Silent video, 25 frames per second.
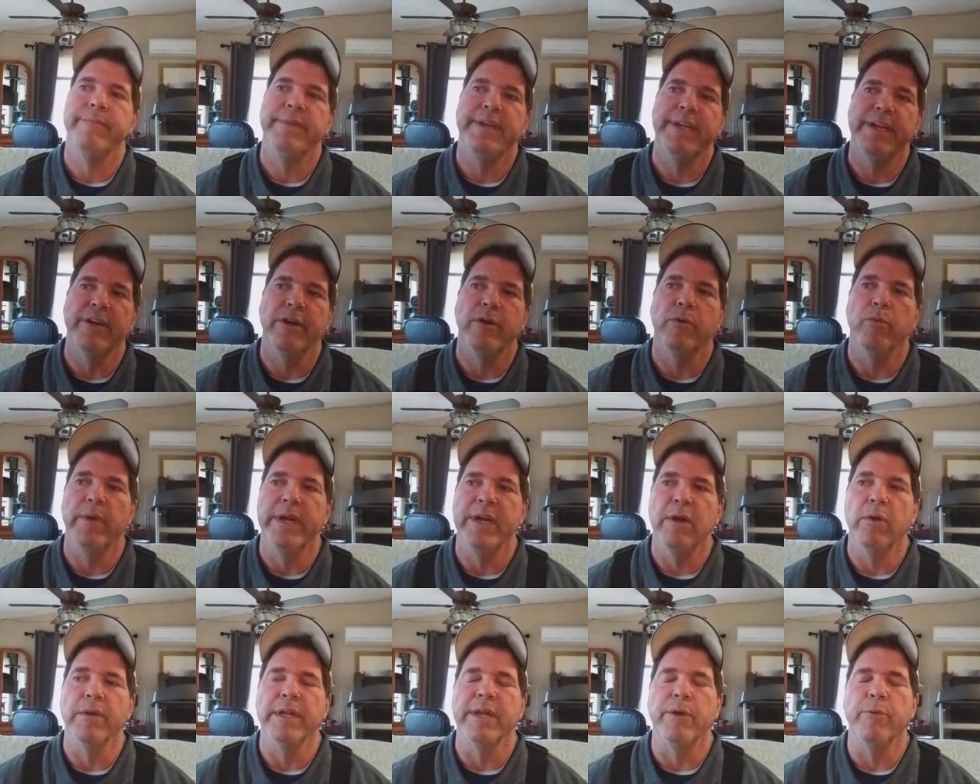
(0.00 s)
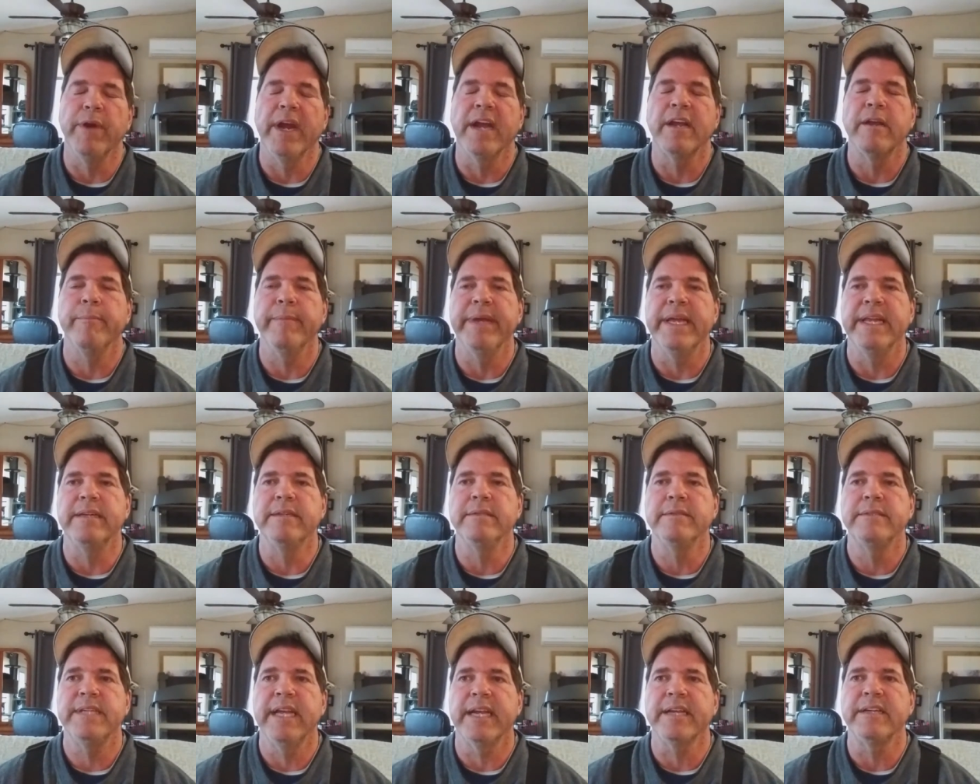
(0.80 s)
only
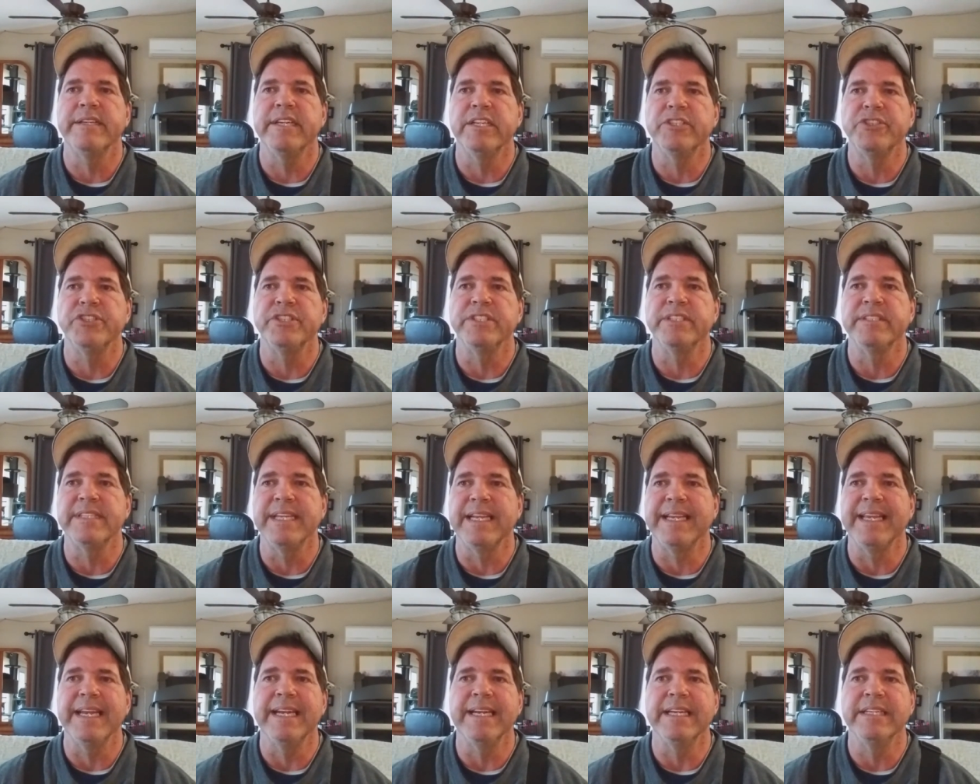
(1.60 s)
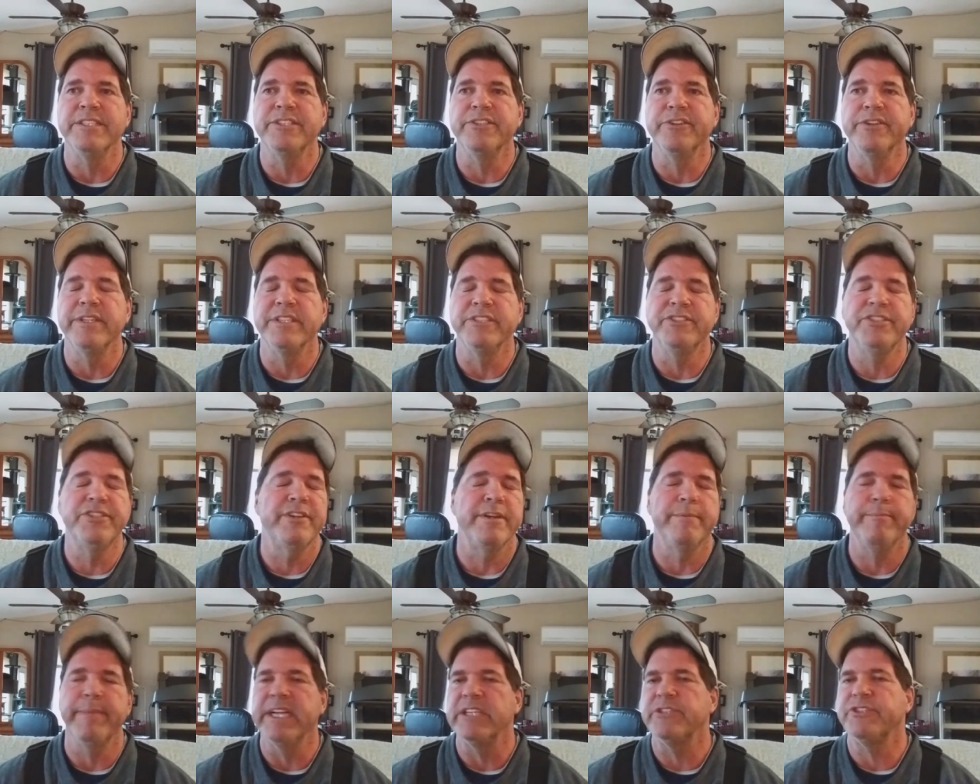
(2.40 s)
recommend technicians to get into, because you
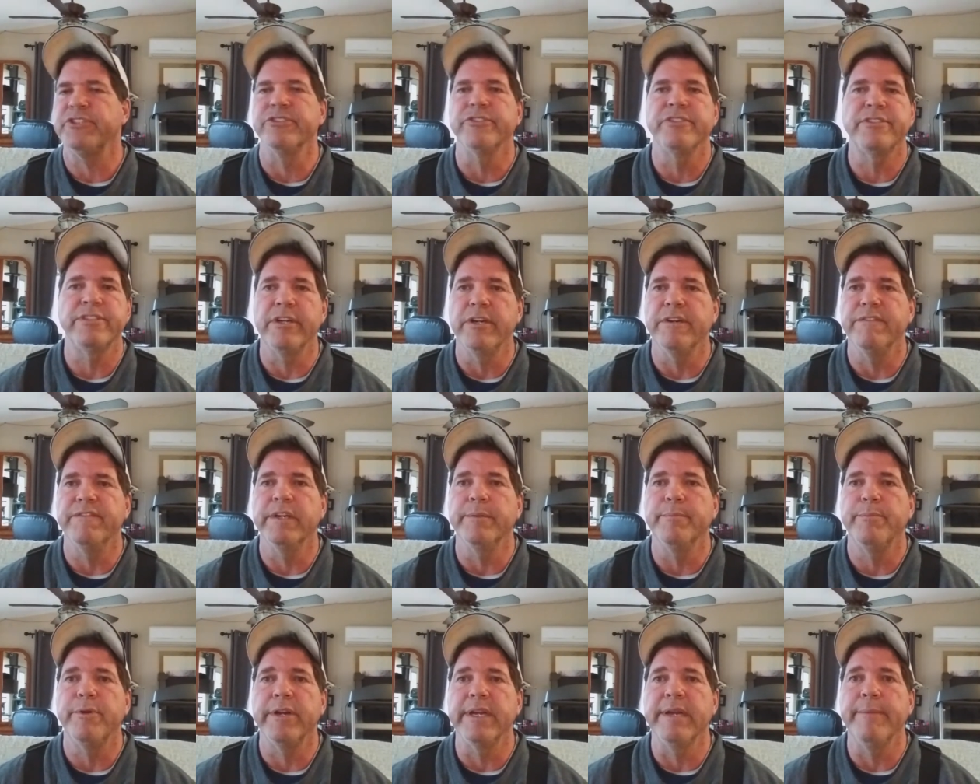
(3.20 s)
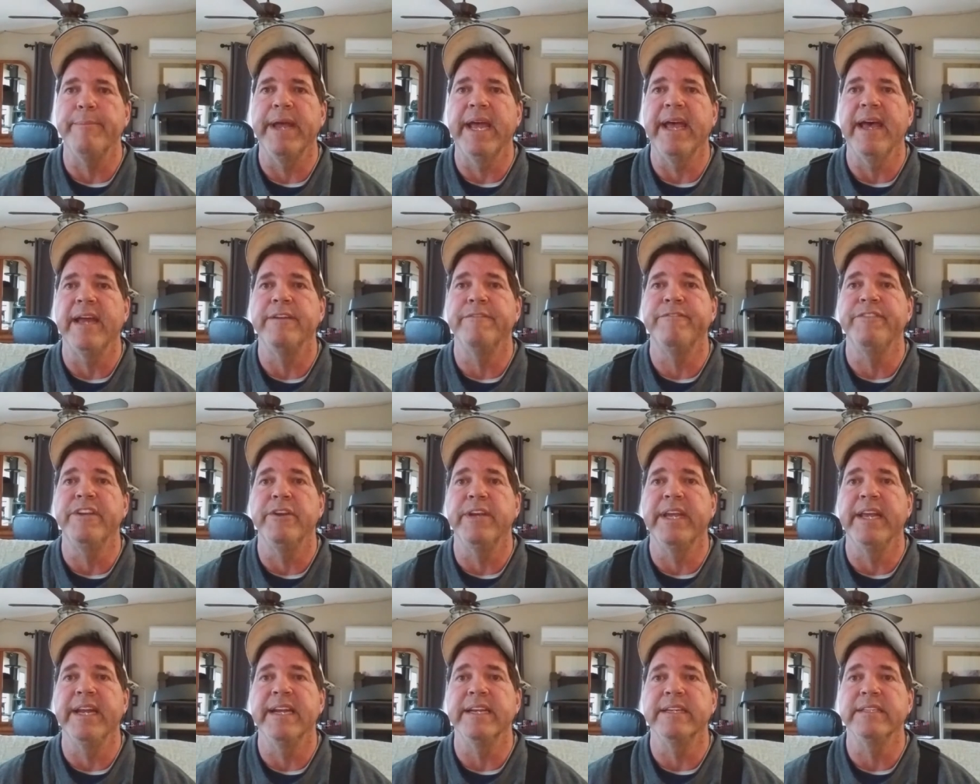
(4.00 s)
can mess your stove up pretty bad if you
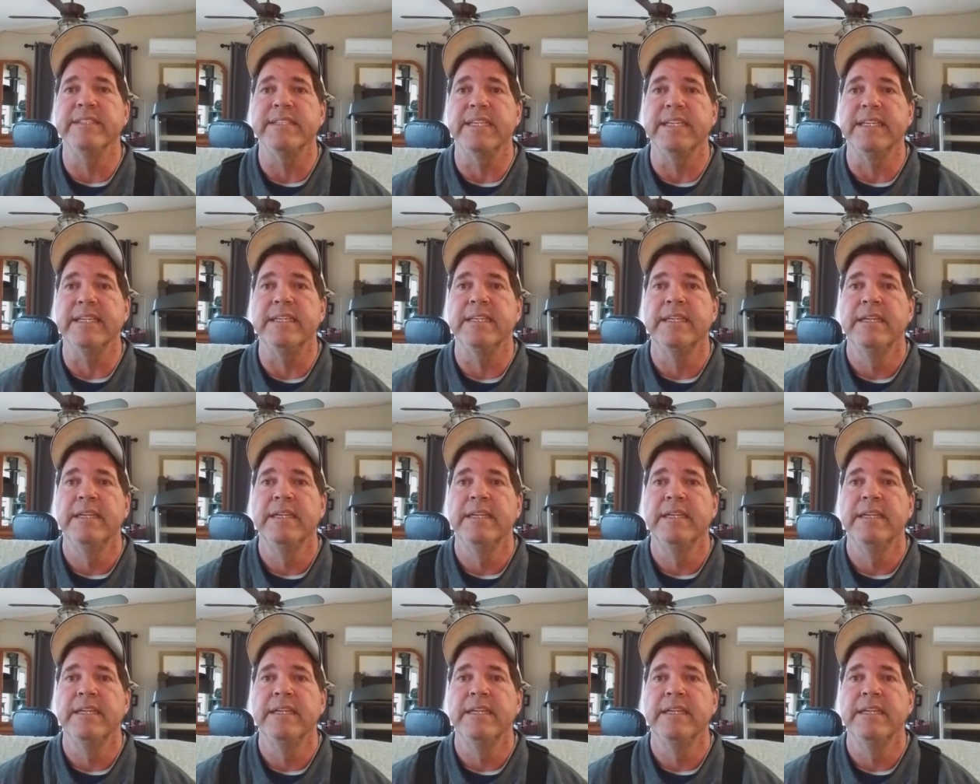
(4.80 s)
get into